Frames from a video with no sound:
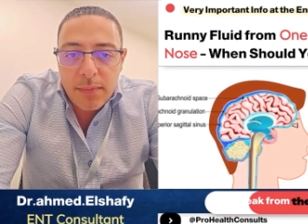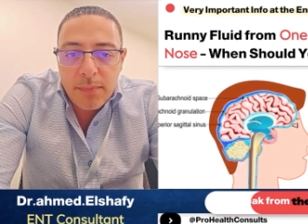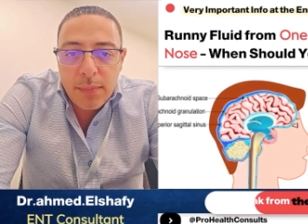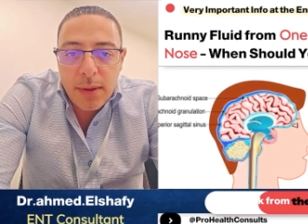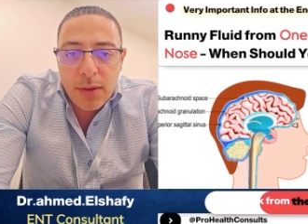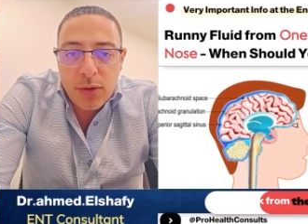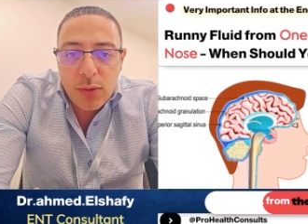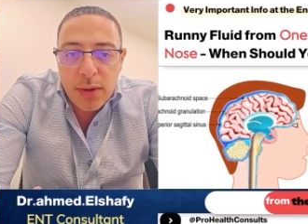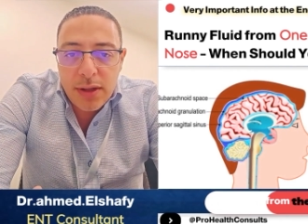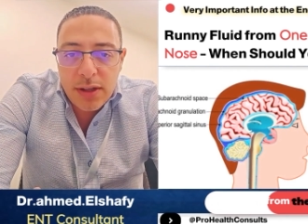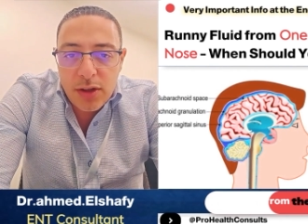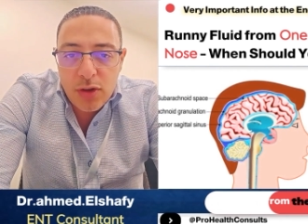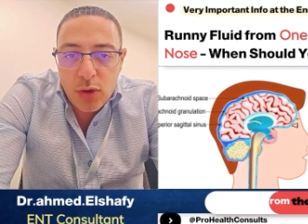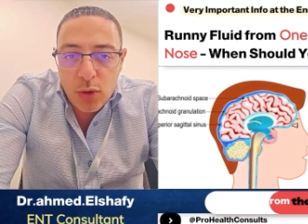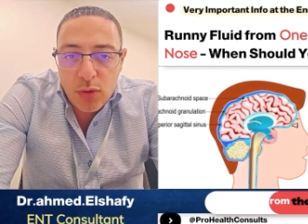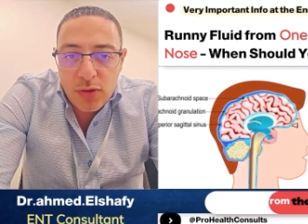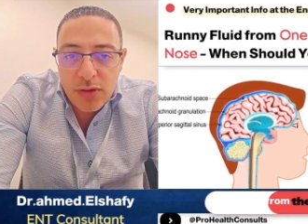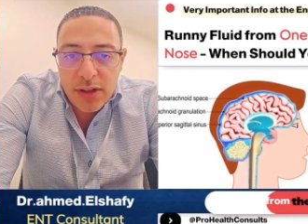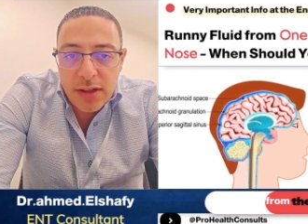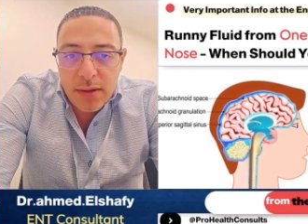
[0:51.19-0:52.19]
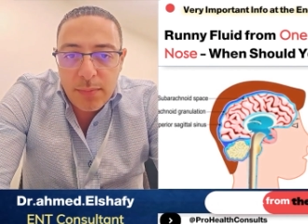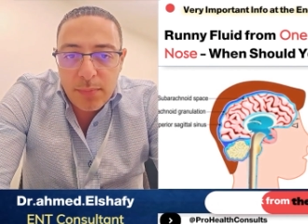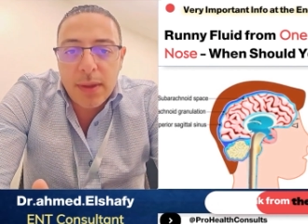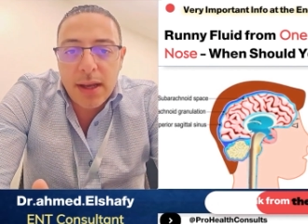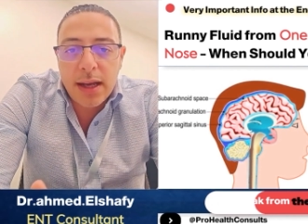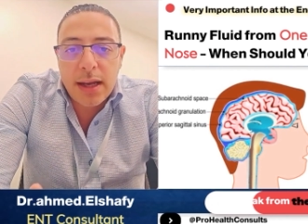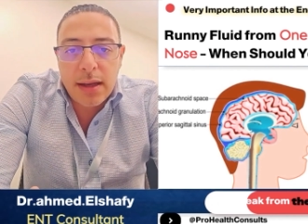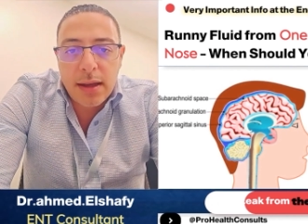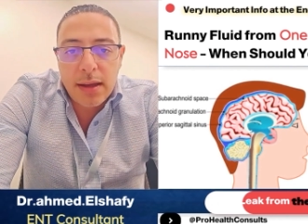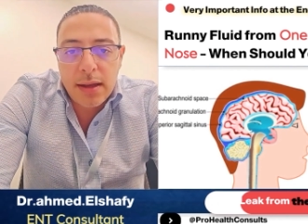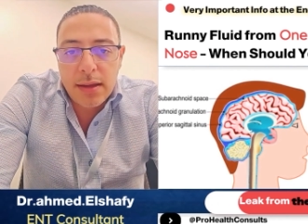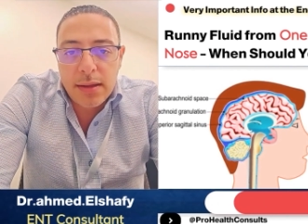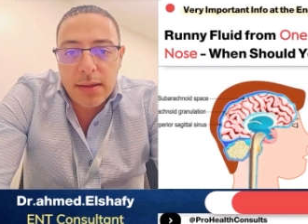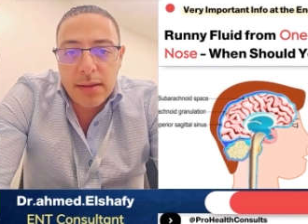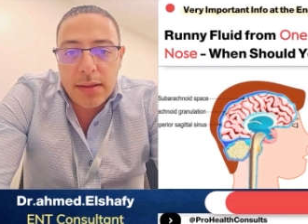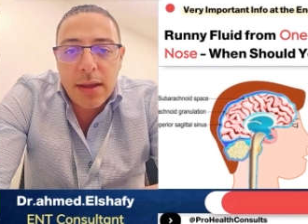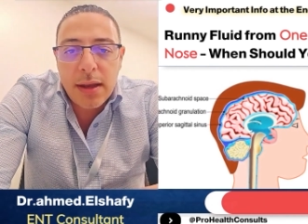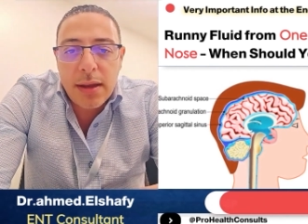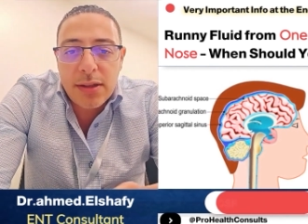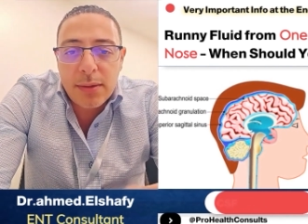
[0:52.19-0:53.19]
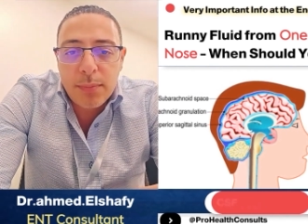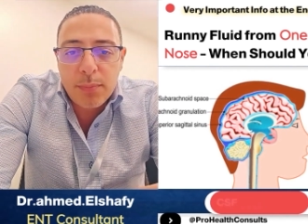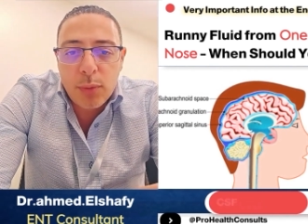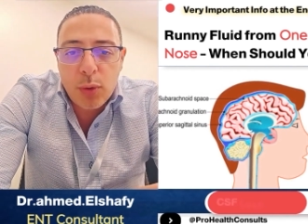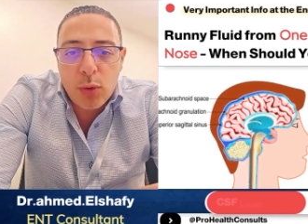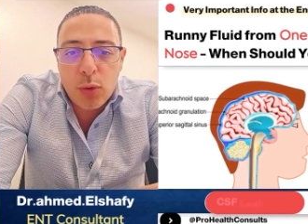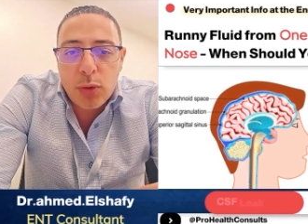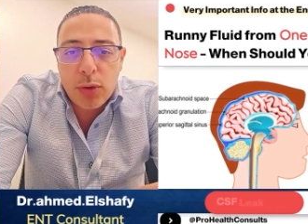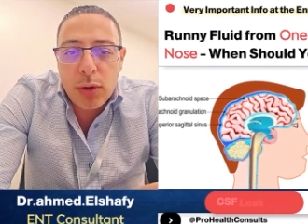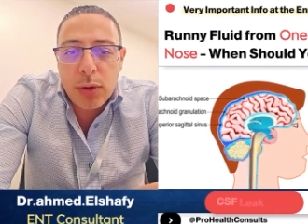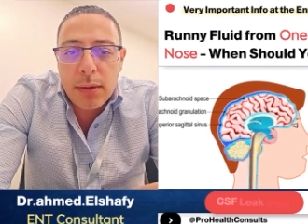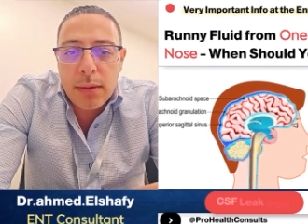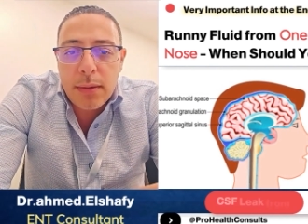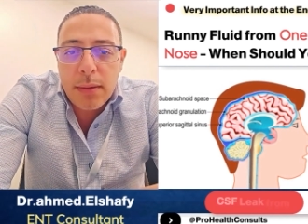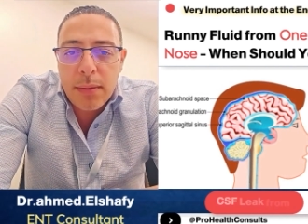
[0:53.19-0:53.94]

Between the nose and the brain, there is a bone,